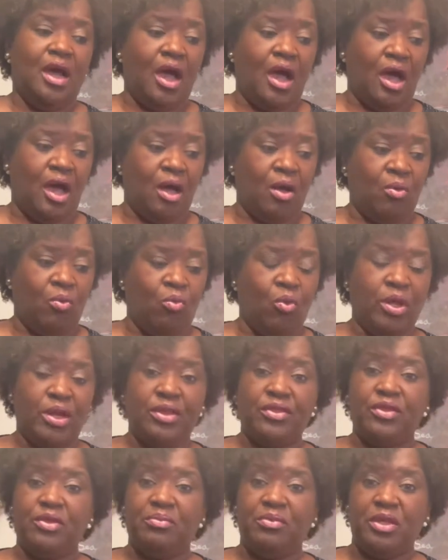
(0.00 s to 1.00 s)
uh, one
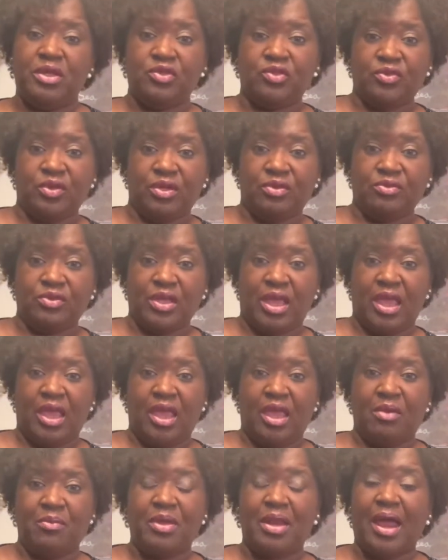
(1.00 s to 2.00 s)
of the administrators
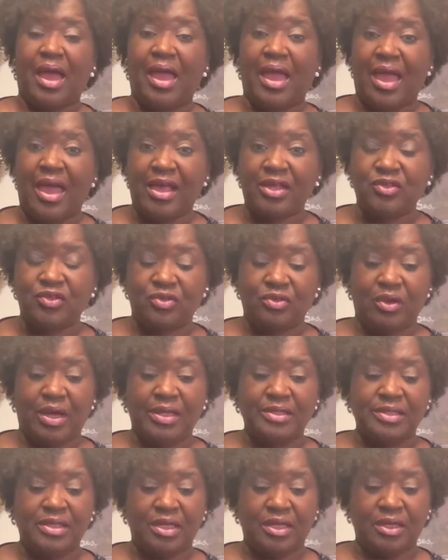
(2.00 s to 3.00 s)
came and I asked her, I
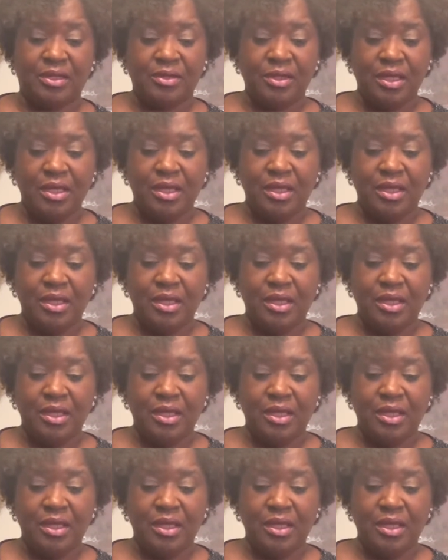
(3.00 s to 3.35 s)
said,